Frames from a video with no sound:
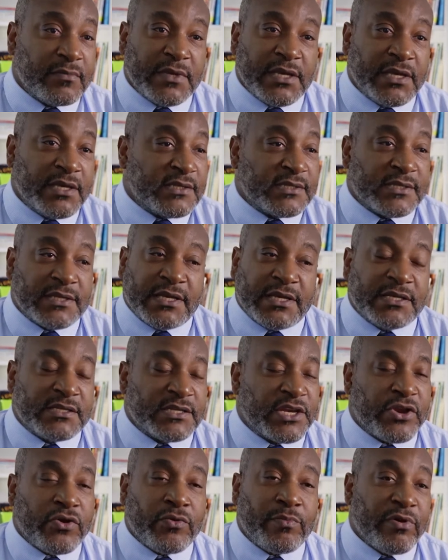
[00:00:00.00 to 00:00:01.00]
is
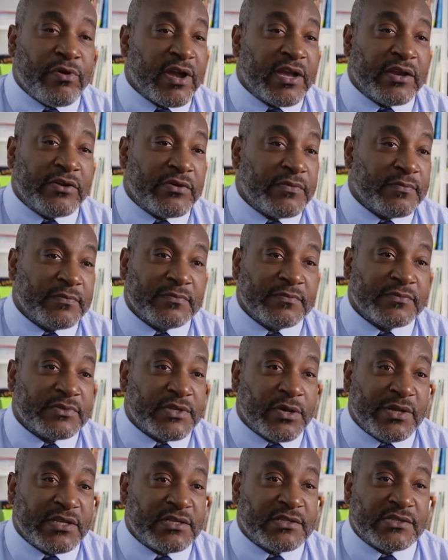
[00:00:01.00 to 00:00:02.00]
a no-brainer.
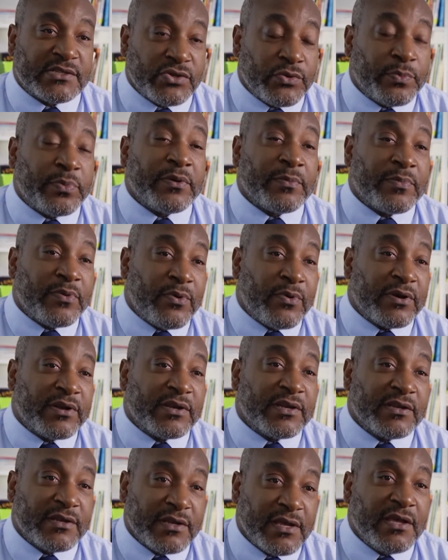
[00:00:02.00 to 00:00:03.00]
So it's super
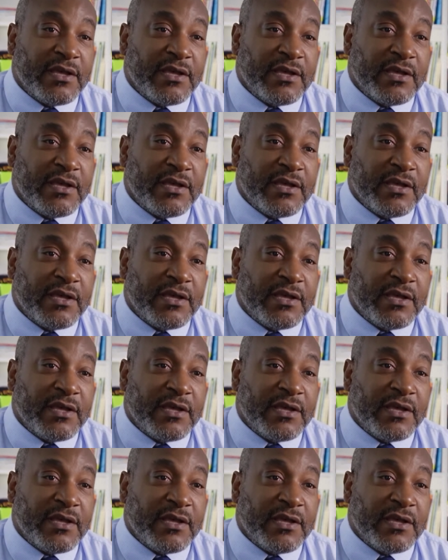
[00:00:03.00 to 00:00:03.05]
important